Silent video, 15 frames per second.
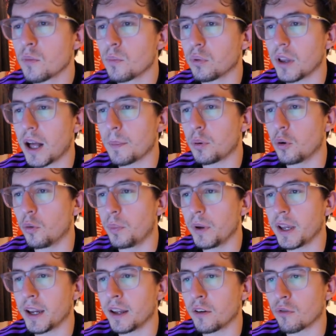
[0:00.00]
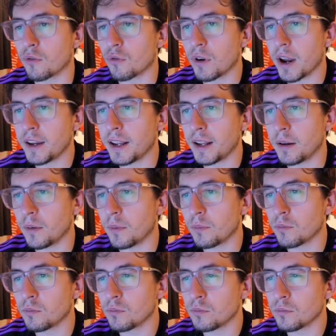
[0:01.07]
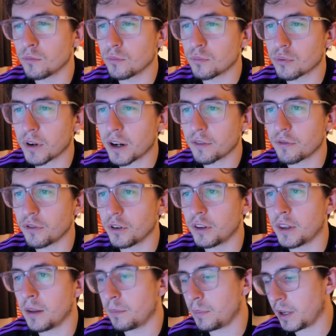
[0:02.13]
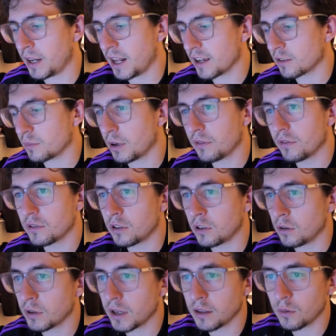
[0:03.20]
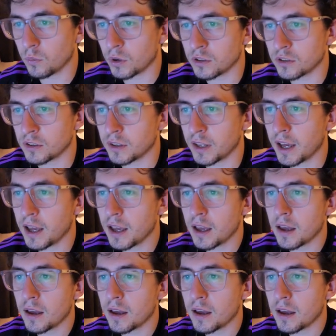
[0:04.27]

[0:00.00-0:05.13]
Blackpool beating Reading, Bradford then beating Exeter. Bradford, you know, getting the wins in there.